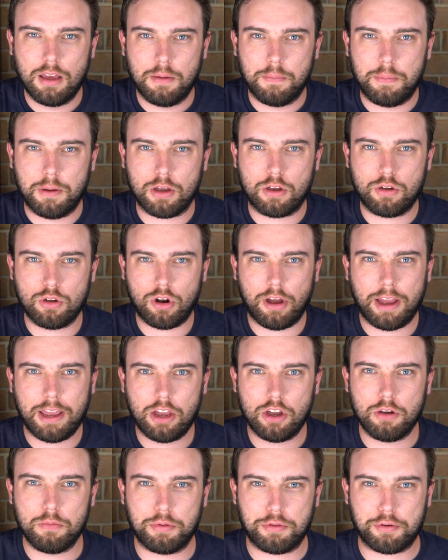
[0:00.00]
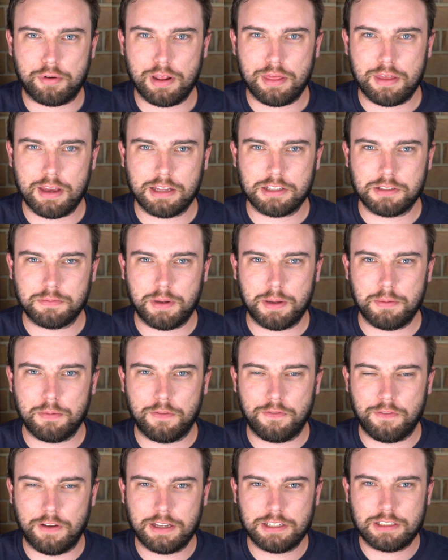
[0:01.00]
But could I help 3,000 people
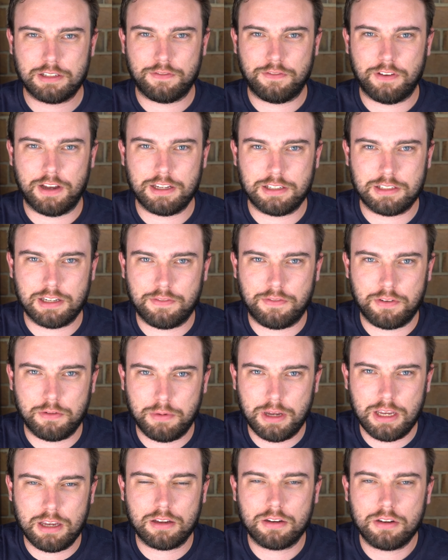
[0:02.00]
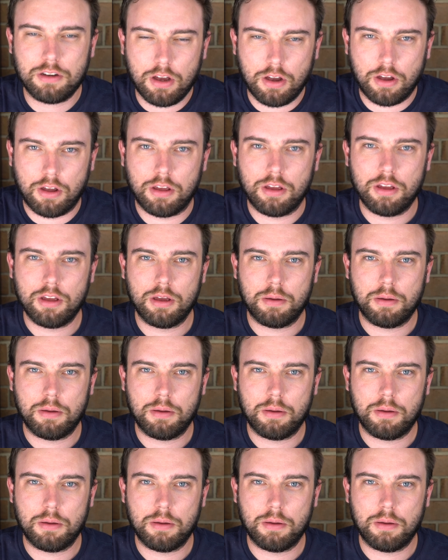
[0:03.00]
face to face every week? No.